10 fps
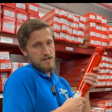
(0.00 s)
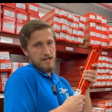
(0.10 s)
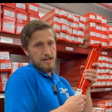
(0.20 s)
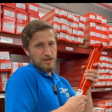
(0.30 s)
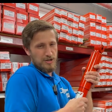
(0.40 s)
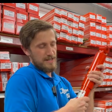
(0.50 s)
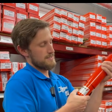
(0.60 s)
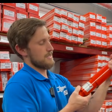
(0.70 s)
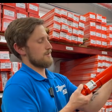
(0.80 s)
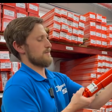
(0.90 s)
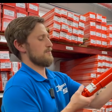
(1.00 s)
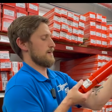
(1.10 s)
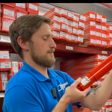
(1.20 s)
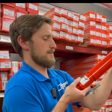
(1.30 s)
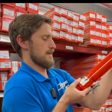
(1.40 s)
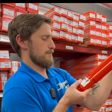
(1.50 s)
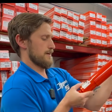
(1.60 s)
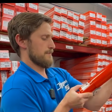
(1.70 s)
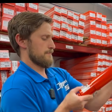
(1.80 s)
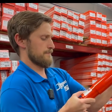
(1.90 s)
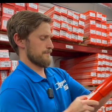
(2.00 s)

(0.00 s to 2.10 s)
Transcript: increase that rebound damping.